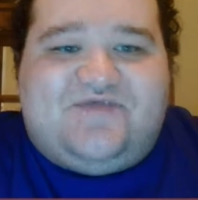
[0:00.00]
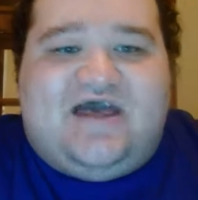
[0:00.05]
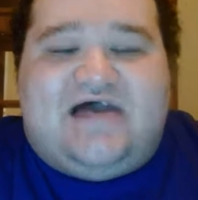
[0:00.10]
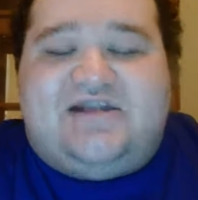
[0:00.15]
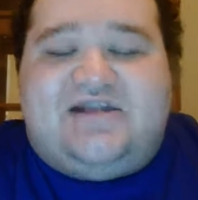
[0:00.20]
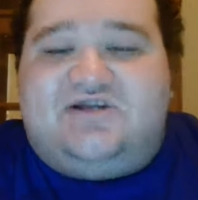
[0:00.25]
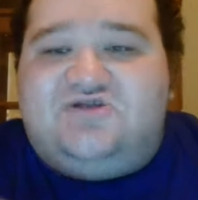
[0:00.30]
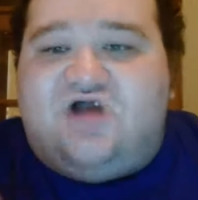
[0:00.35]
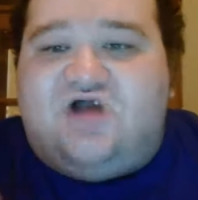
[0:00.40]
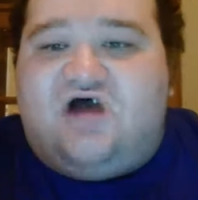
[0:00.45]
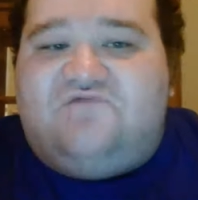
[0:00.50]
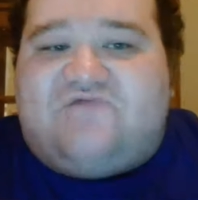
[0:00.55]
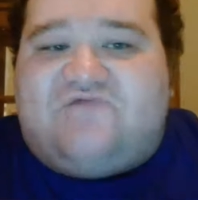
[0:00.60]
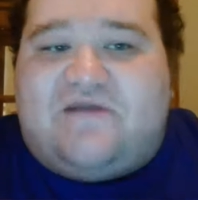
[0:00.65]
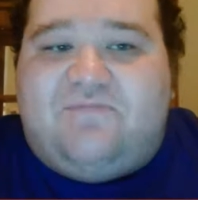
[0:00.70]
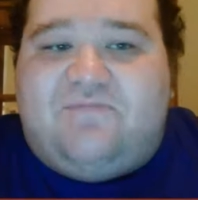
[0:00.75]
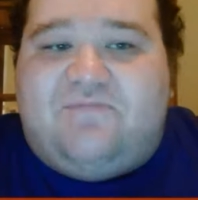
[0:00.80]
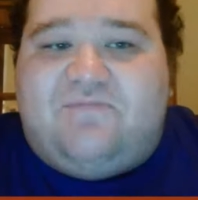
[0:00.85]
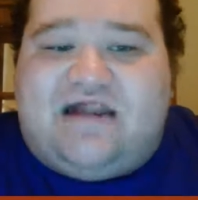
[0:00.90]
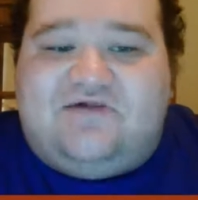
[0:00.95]
I don't know if
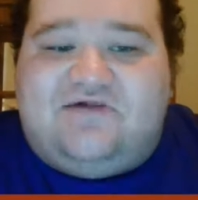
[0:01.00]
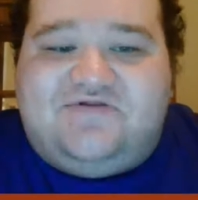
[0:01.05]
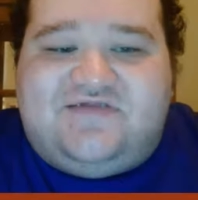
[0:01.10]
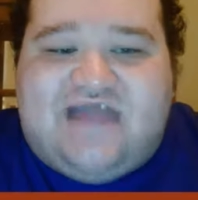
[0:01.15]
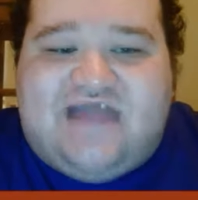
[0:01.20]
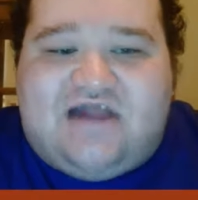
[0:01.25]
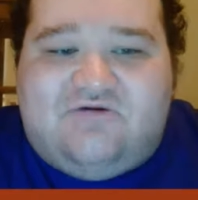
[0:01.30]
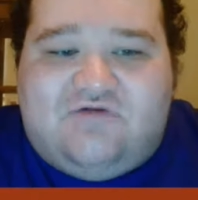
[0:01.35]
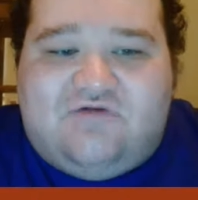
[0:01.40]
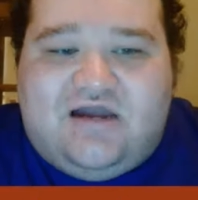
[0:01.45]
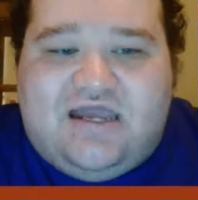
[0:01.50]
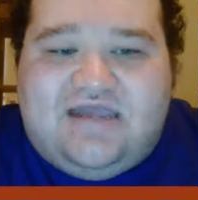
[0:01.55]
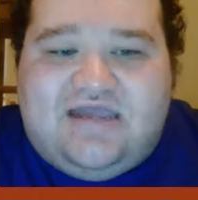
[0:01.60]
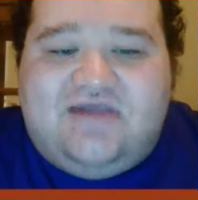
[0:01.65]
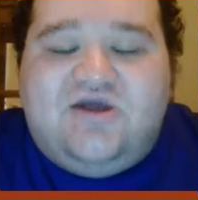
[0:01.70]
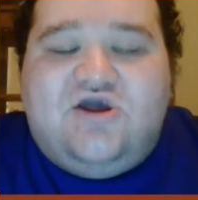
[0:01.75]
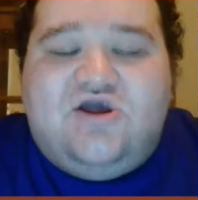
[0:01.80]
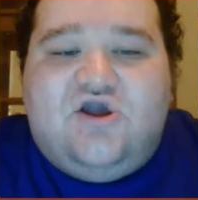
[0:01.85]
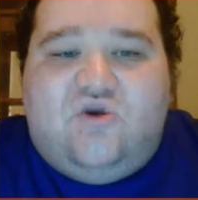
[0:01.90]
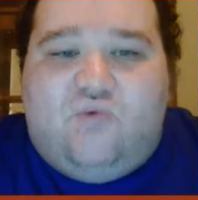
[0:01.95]
I pronounced that right,
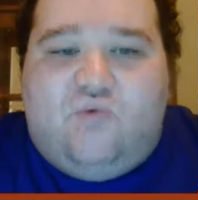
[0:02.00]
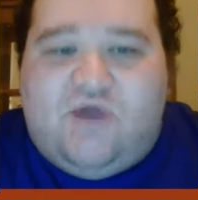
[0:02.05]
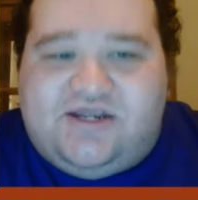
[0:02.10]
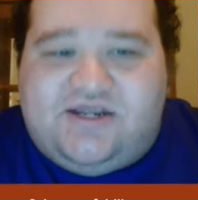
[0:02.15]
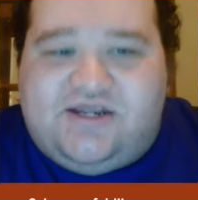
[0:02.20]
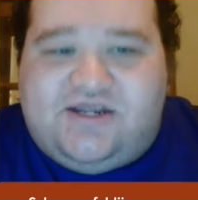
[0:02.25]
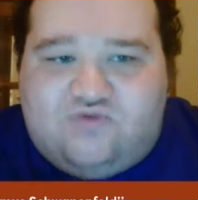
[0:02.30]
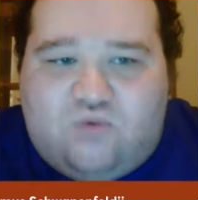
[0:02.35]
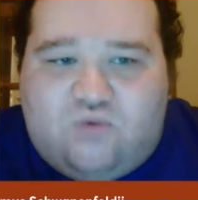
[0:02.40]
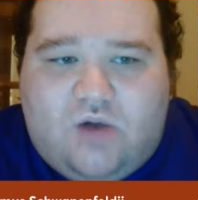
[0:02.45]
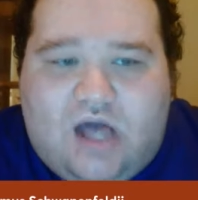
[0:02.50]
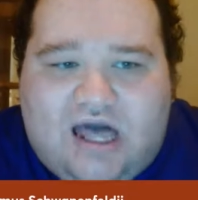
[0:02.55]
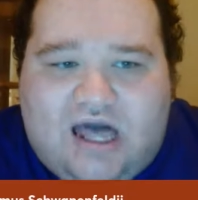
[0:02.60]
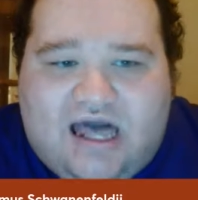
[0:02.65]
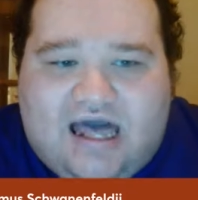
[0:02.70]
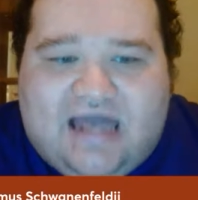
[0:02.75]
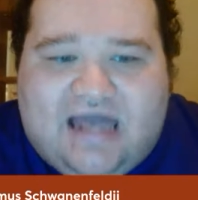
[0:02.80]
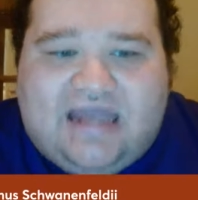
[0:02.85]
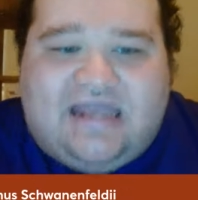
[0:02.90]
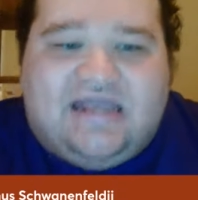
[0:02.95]
which is
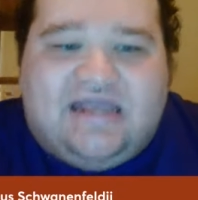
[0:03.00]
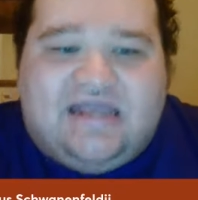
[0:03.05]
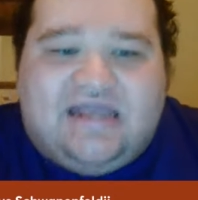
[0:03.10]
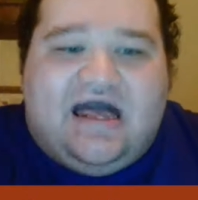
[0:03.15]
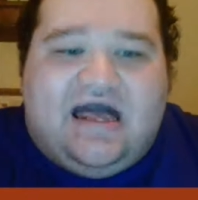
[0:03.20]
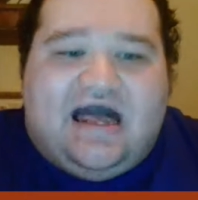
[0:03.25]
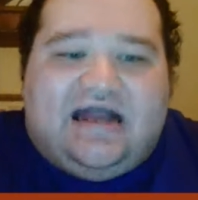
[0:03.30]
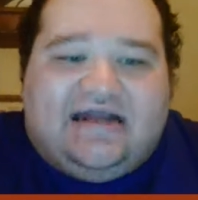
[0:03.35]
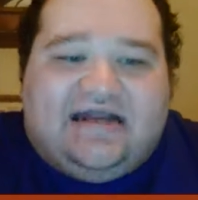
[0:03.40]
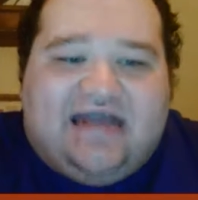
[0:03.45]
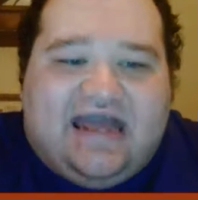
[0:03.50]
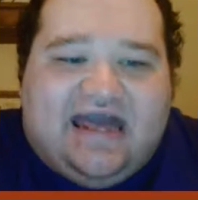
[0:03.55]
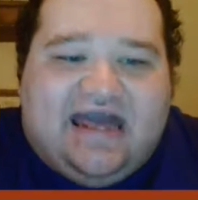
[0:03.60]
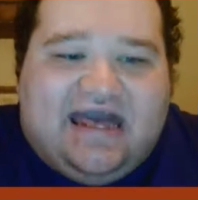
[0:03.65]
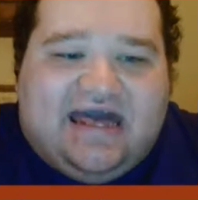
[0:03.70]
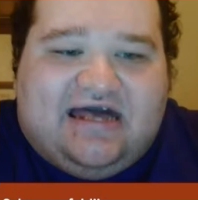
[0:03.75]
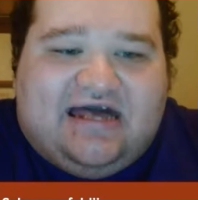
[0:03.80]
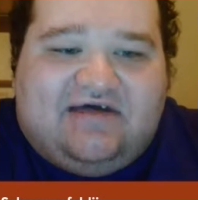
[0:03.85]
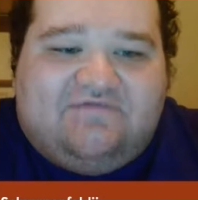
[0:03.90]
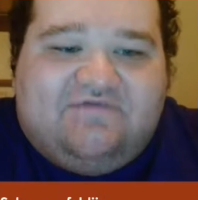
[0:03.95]
why I
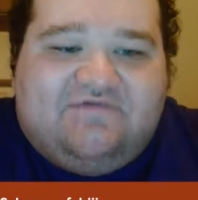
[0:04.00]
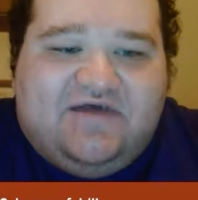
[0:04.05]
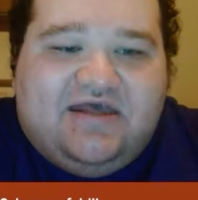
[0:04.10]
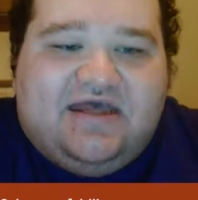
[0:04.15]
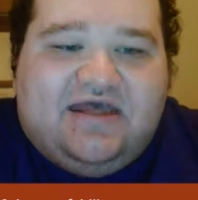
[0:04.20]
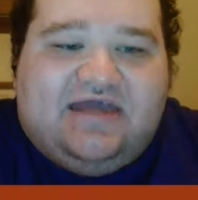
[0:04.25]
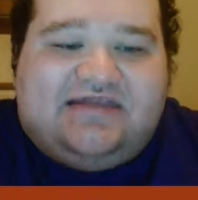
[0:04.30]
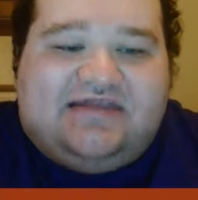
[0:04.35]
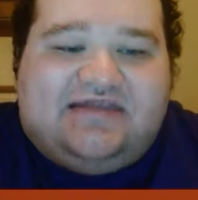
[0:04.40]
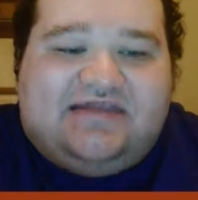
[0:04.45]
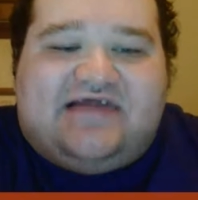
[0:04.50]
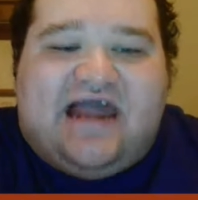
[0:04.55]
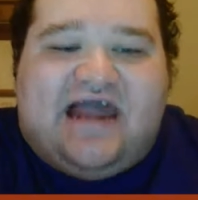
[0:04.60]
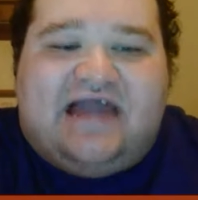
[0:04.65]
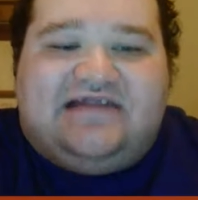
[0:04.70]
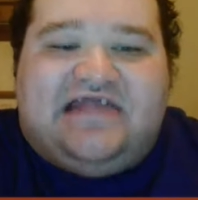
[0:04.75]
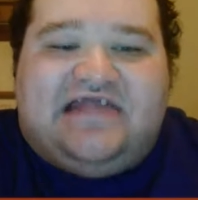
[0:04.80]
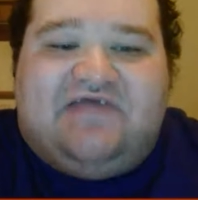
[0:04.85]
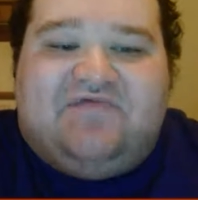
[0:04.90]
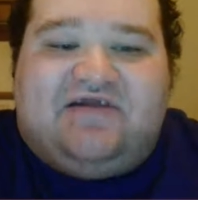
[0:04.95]
have the
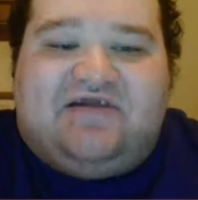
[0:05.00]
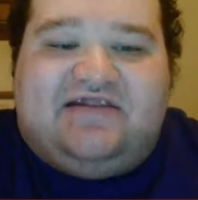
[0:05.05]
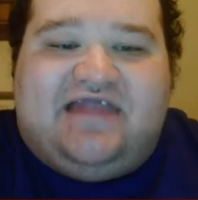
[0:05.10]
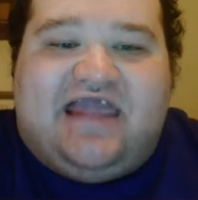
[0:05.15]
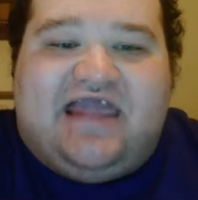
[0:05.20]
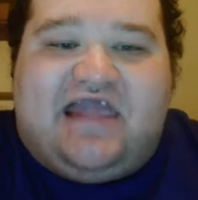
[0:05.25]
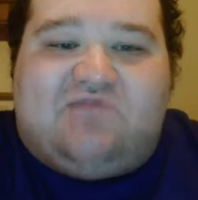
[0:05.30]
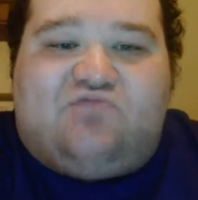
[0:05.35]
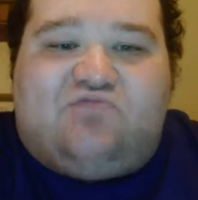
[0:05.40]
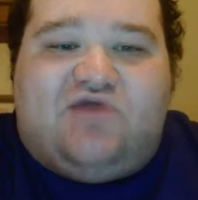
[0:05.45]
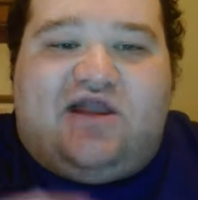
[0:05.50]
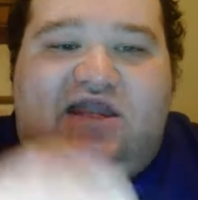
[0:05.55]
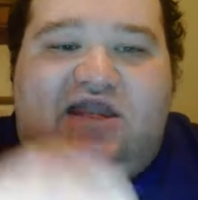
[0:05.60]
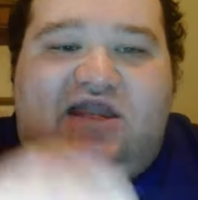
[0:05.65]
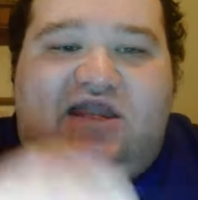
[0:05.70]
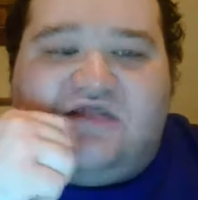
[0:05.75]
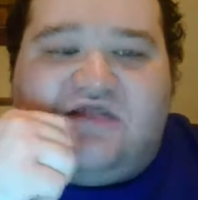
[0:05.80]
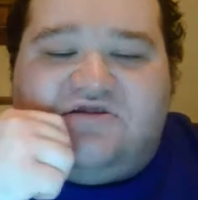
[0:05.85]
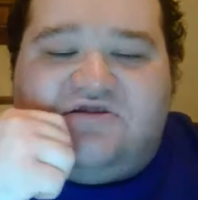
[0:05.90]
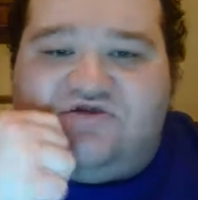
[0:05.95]
scientific name written
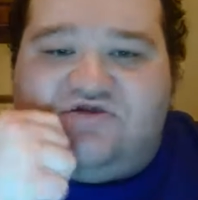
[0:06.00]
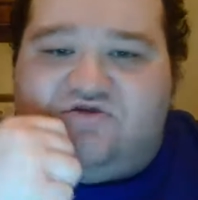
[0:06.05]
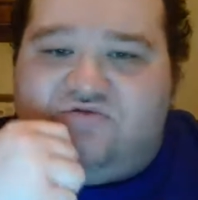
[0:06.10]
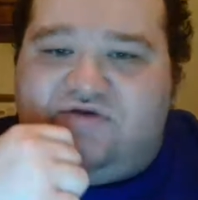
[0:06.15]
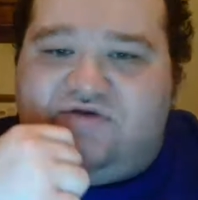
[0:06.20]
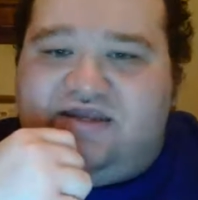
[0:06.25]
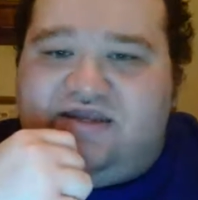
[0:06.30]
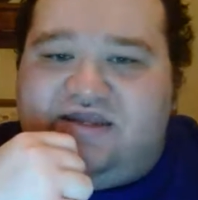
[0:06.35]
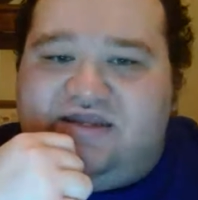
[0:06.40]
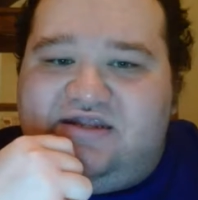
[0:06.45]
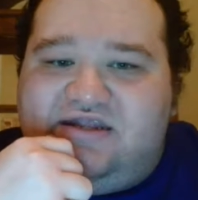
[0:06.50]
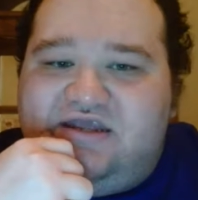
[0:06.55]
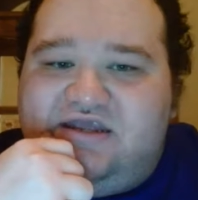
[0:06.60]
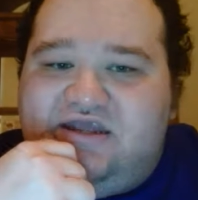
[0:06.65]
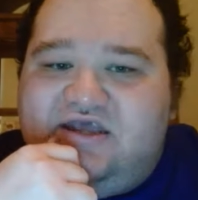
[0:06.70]
on the screen,